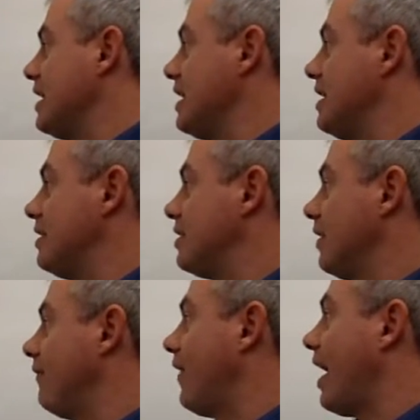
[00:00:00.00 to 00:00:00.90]
e to
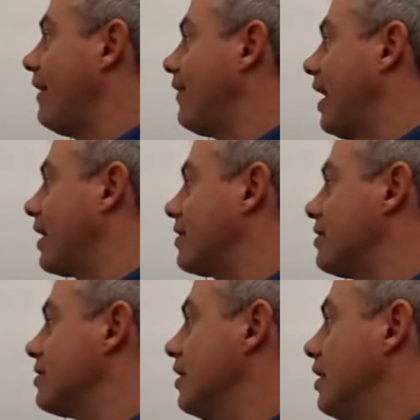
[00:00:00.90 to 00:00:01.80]
the
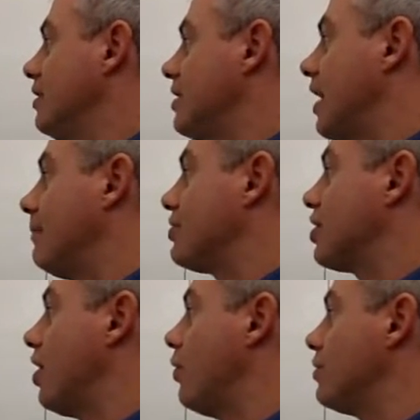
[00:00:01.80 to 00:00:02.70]
5x times
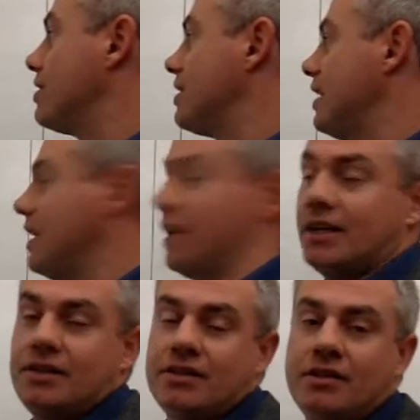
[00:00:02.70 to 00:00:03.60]

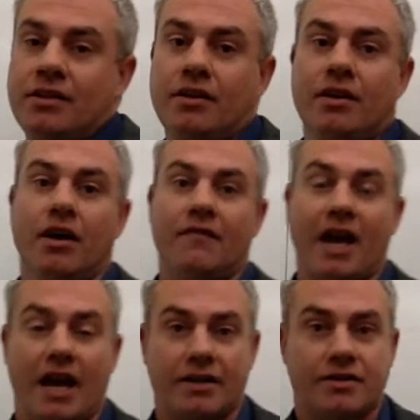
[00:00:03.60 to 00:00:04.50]
cosecant of
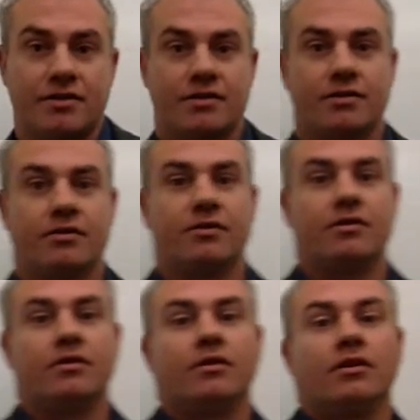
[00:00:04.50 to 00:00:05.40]
x.
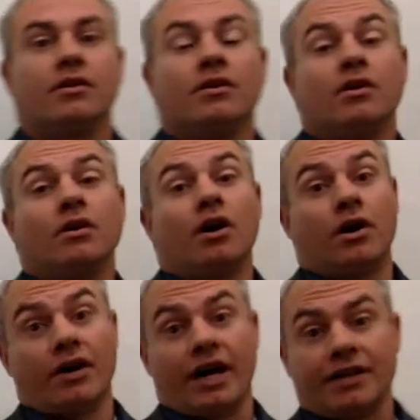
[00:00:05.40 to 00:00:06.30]

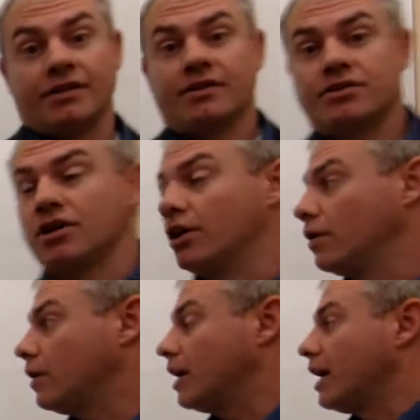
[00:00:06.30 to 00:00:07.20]
All right,
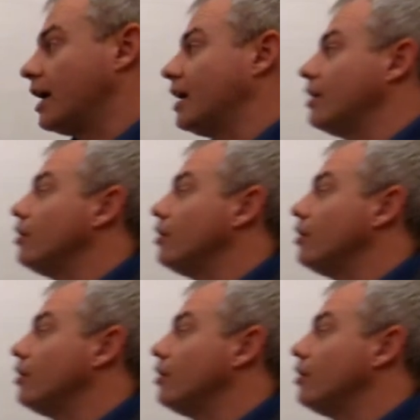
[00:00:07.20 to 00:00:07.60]
so uh,